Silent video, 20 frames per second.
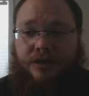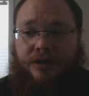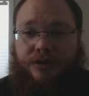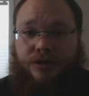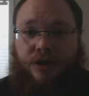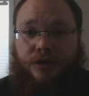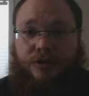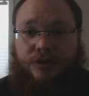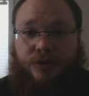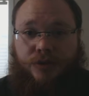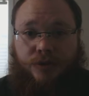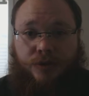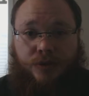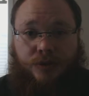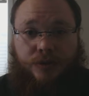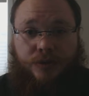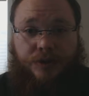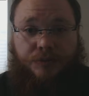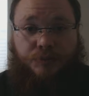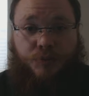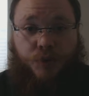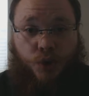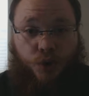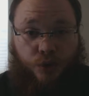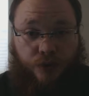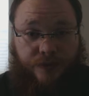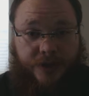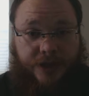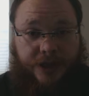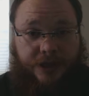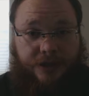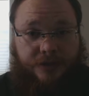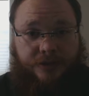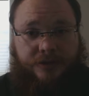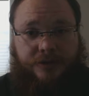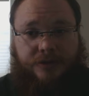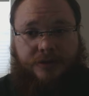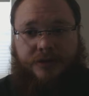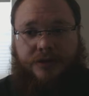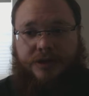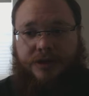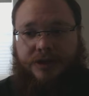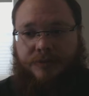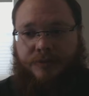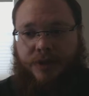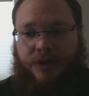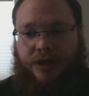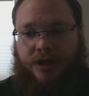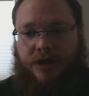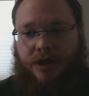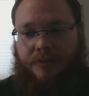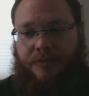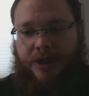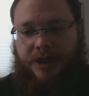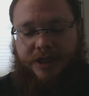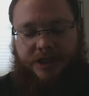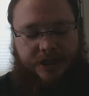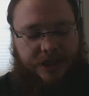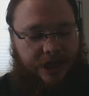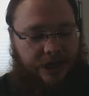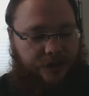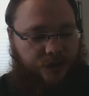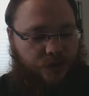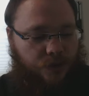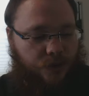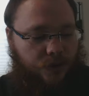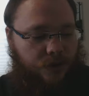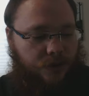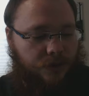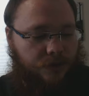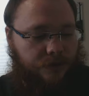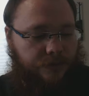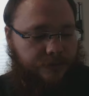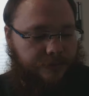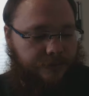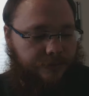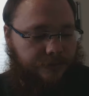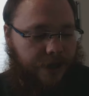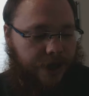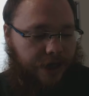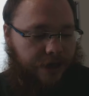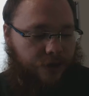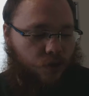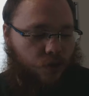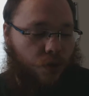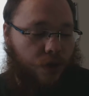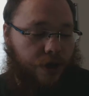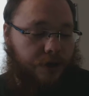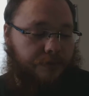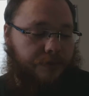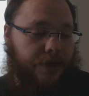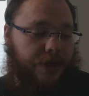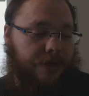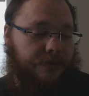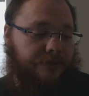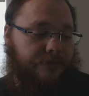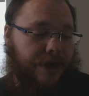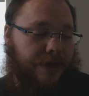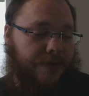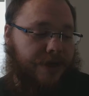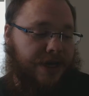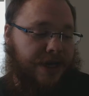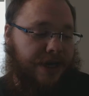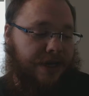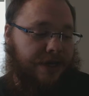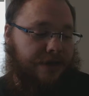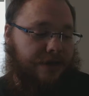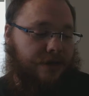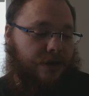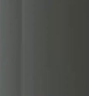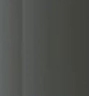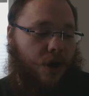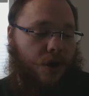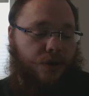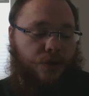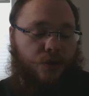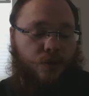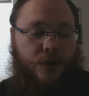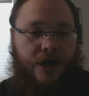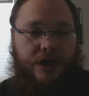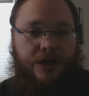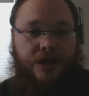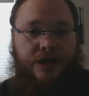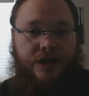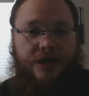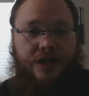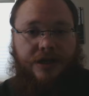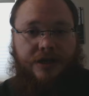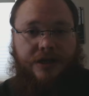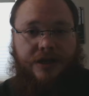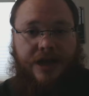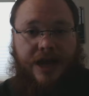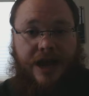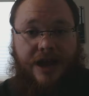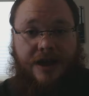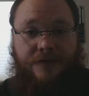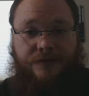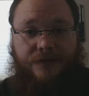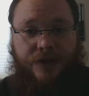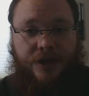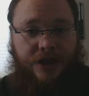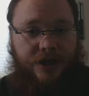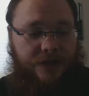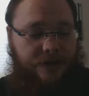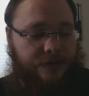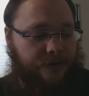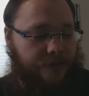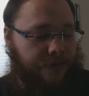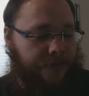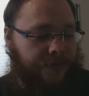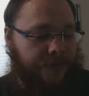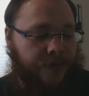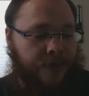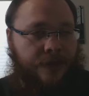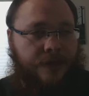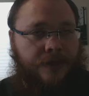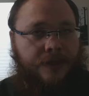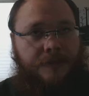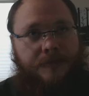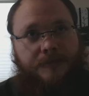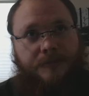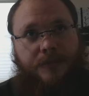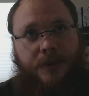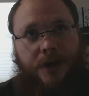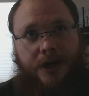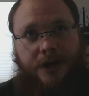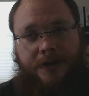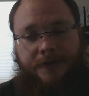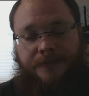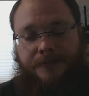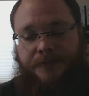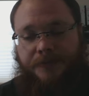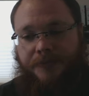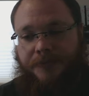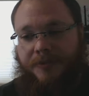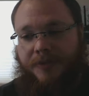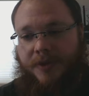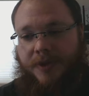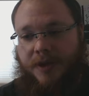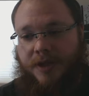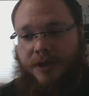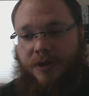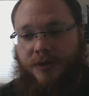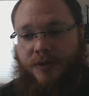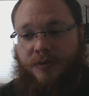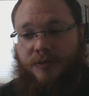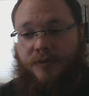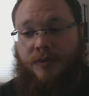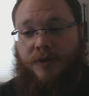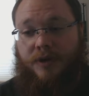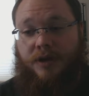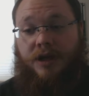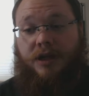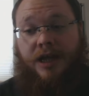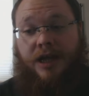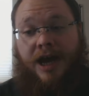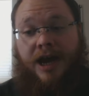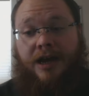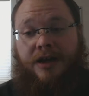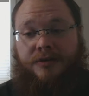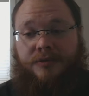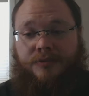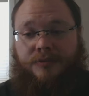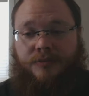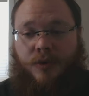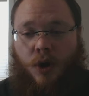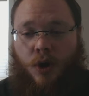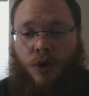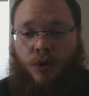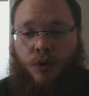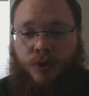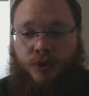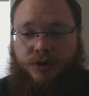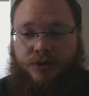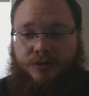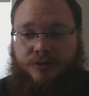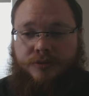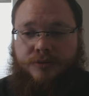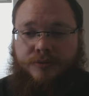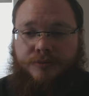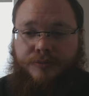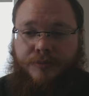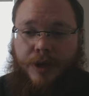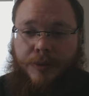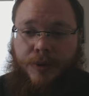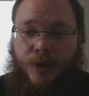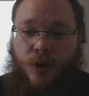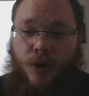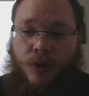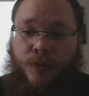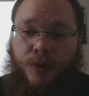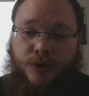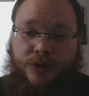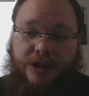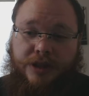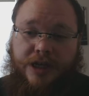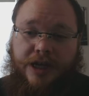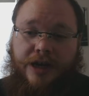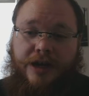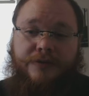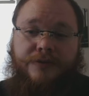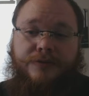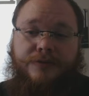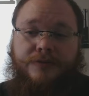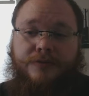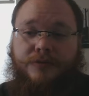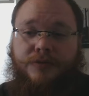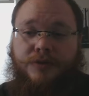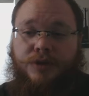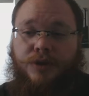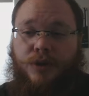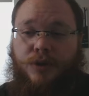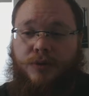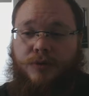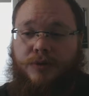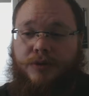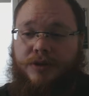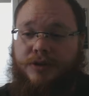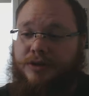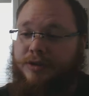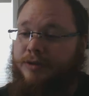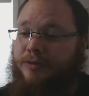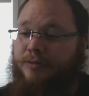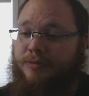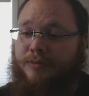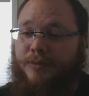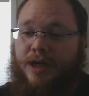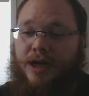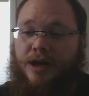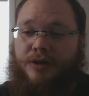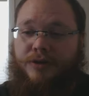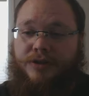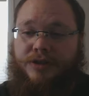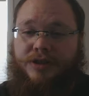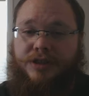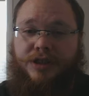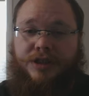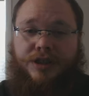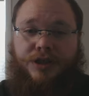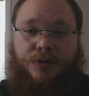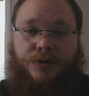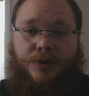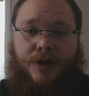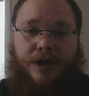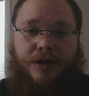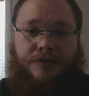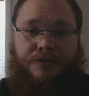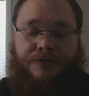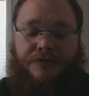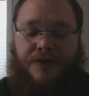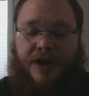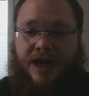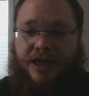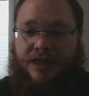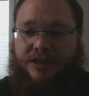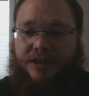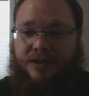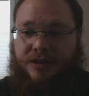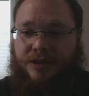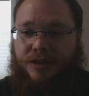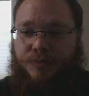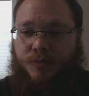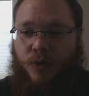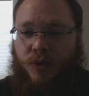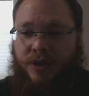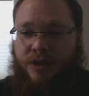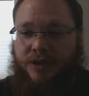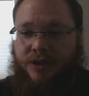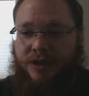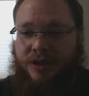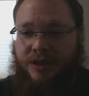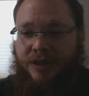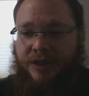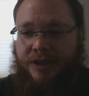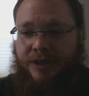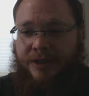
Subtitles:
I'll start to improve again because I'm going to cut my schedule by quite a bit. Maybe not all the way in half again, but a lot, almost maybe almost in half. So because my health is deteriorating fast at this point.